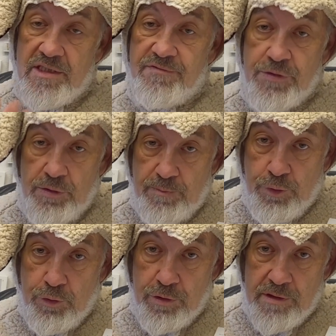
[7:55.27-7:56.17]
If you're
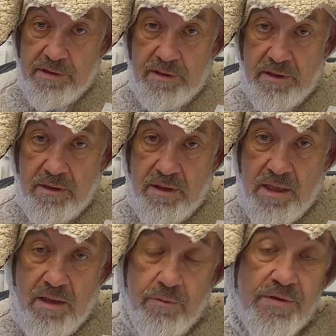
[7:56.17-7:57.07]
bored
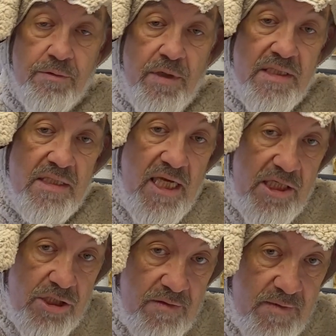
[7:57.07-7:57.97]
with the
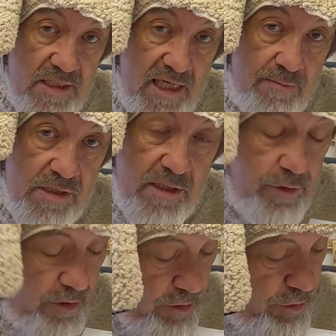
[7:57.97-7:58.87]
recitation of the same
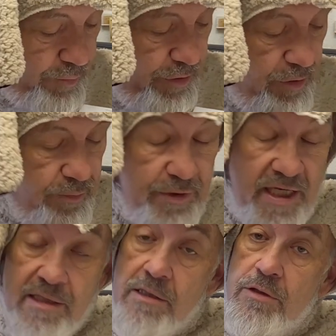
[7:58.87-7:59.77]
material over and over
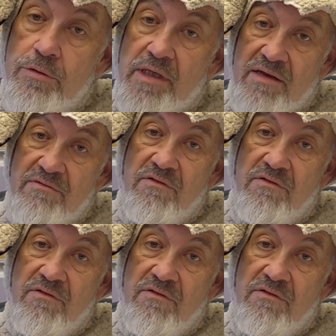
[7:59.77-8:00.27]
again, you can